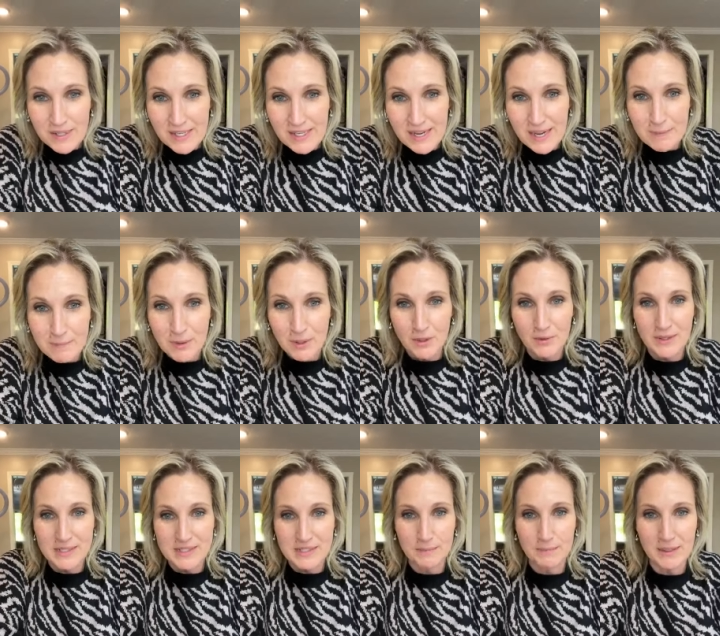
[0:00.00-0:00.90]
Need hamburger
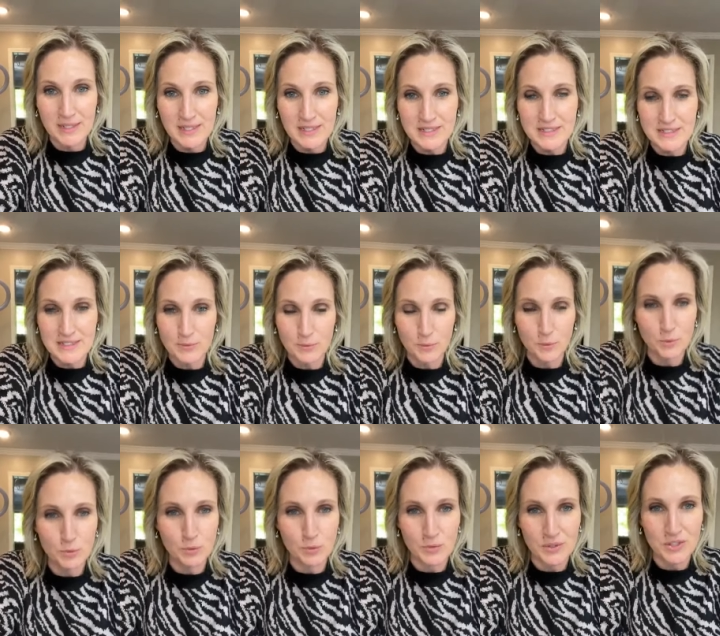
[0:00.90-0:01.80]
recipes.
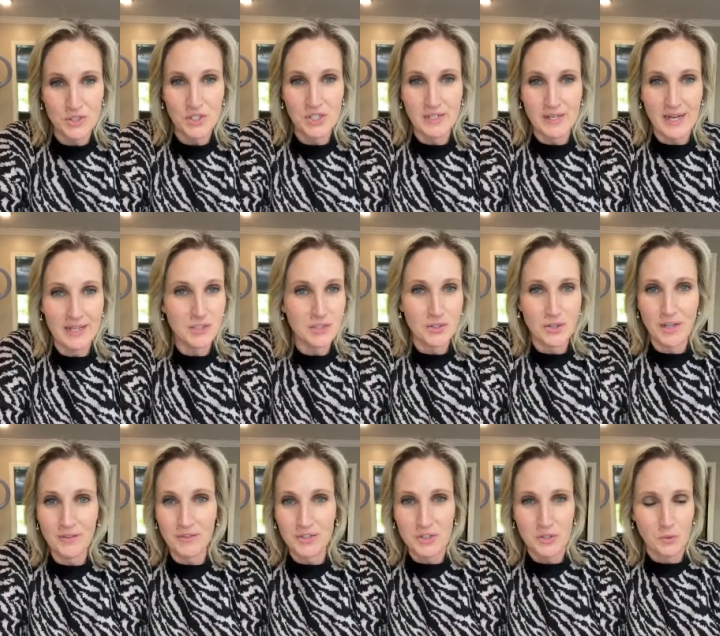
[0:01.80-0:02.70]
Ooh, Regina, I
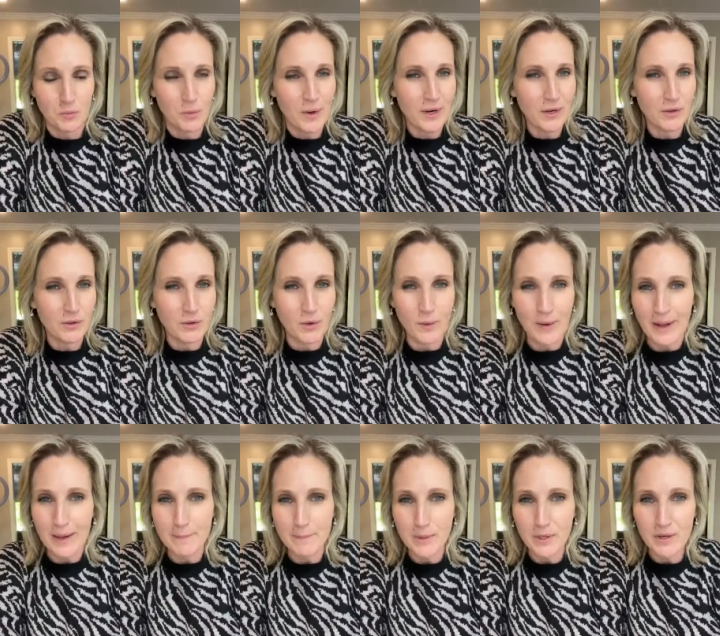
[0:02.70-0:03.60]
just love just a regular
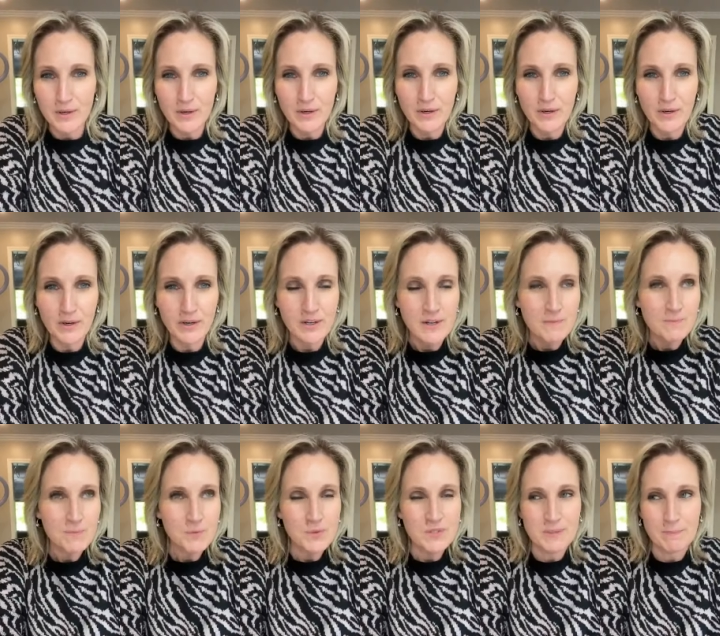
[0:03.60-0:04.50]
old hamburger
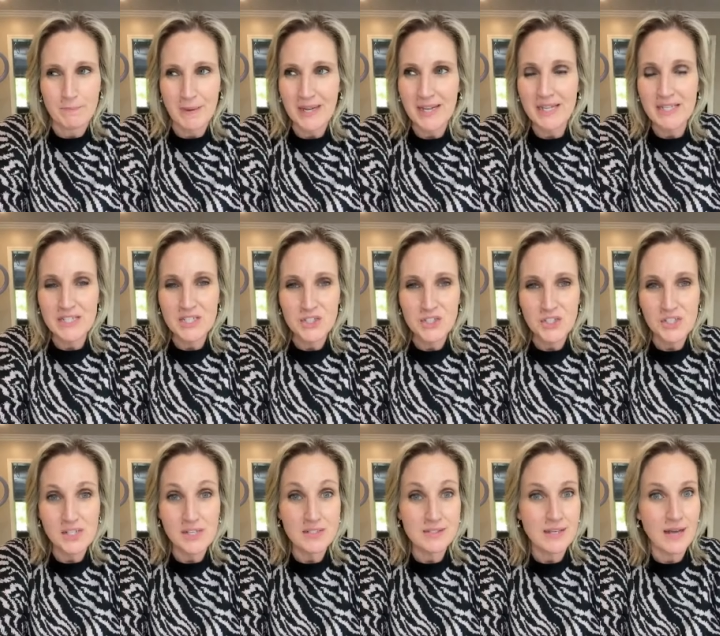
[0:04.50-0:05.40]
with some bacon and
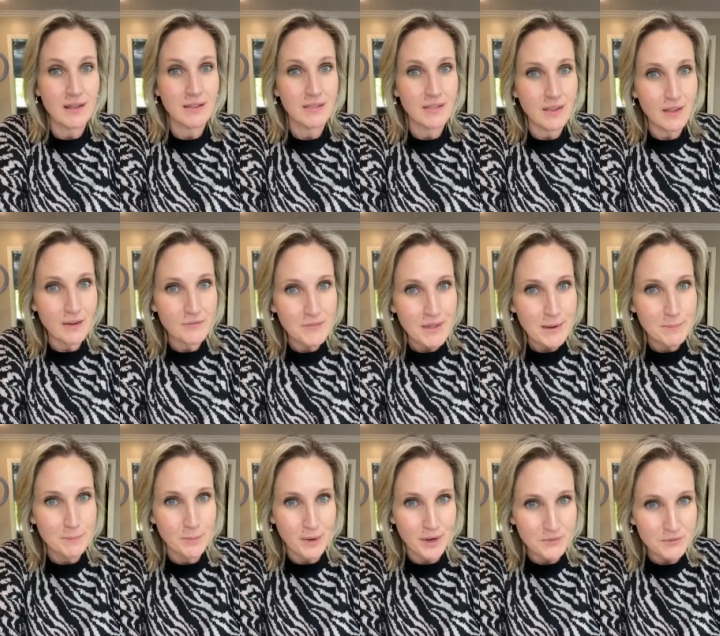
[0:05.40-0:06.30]
cheese. I love
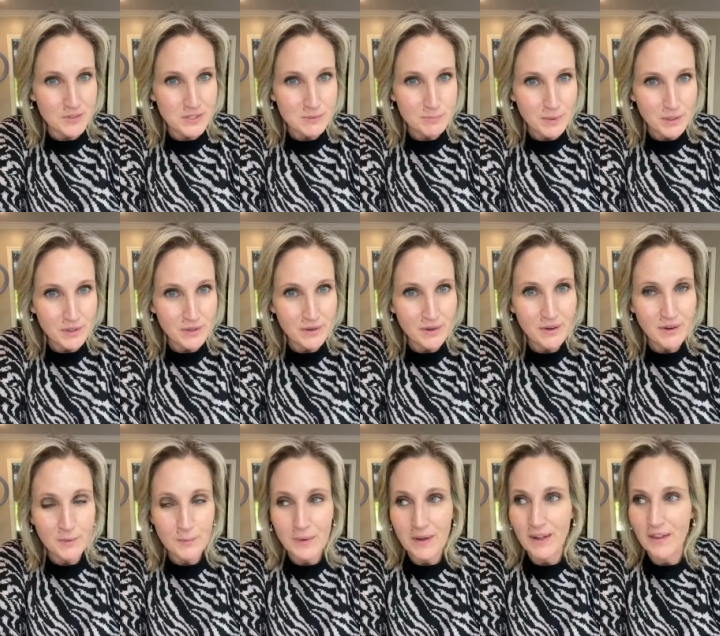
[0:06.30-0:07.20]
that breakfast
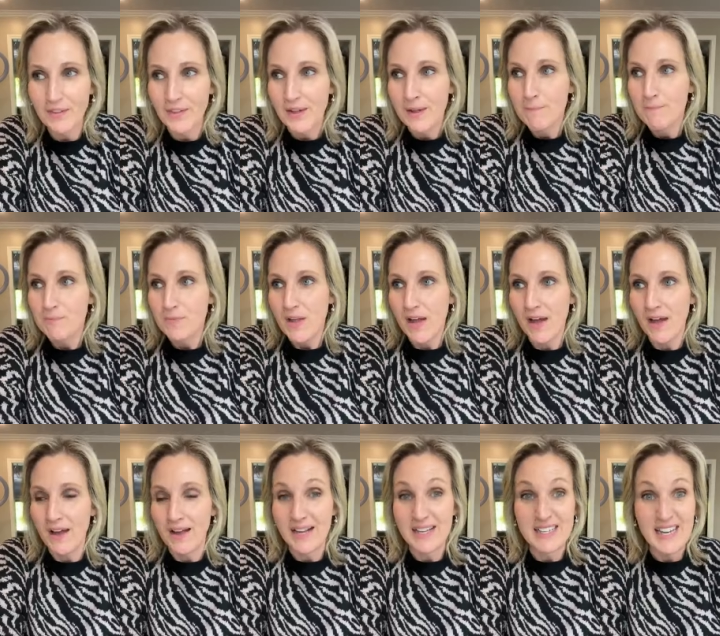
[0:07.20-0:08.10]
burger with
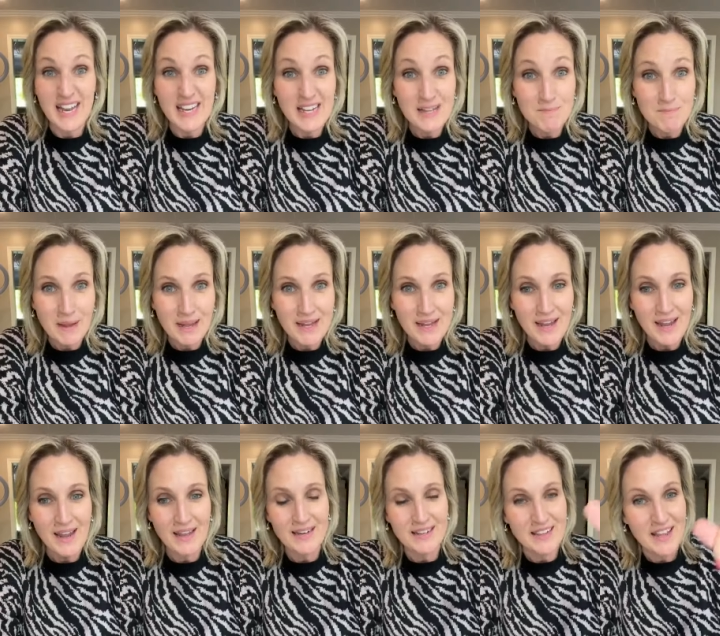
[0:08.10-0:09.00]
Canadian
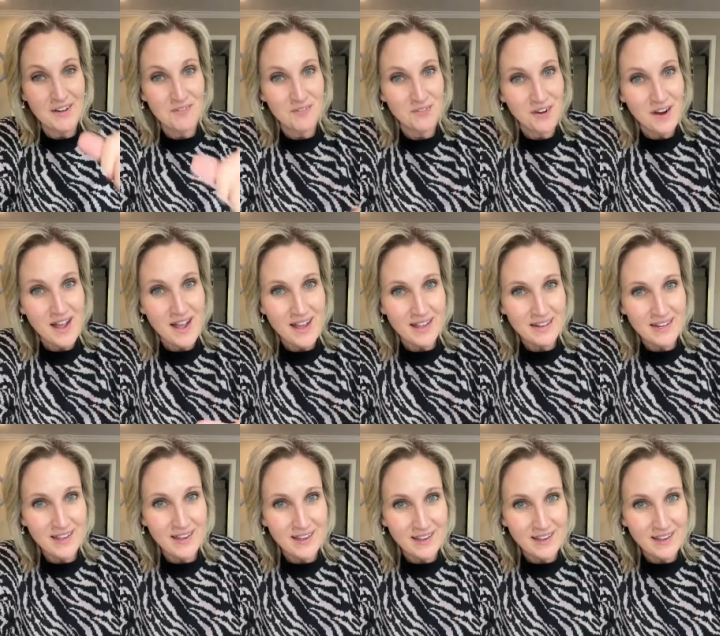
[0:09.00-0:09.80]
bacon and that fried